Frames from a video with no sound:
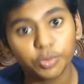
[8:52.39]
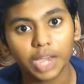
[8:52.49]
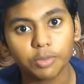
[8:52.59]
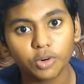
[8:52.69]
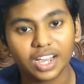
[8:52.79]

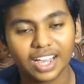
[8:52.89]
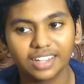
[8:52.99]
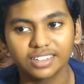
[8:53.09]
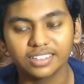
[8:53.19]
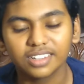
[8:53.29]
camera
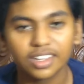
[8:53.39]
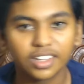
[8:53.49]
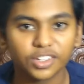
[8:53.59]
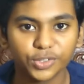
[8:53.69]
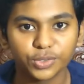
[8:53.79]
and
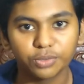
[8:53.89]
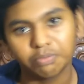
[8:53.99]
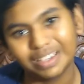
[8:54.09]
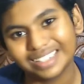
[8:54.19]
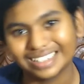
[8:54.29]
you
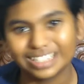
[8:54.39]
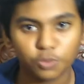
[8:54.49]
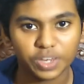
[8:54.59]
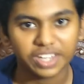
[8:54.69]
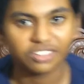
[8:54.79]
basically
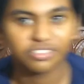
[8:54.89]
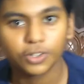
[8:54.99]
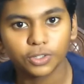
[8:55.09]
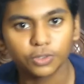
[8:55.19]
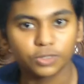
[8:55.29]
tweak the
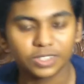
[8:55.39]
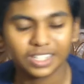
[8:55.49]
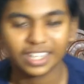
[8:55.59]
photos,